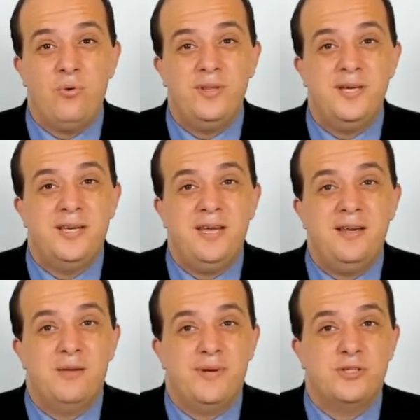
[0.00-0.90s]
only
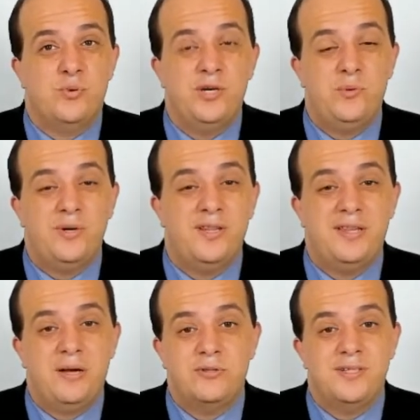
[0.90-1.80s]
getting about
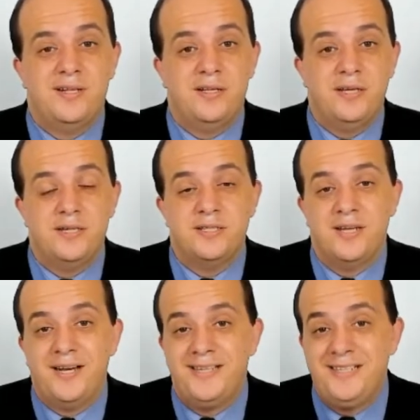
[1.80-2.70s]
21,000
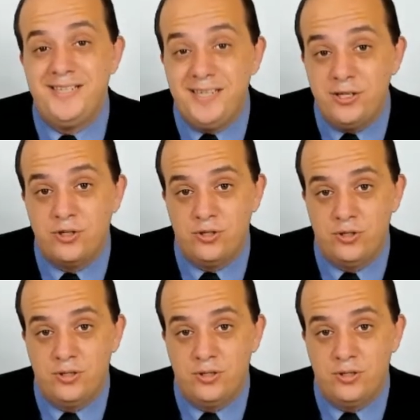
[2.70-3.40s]
clicks a year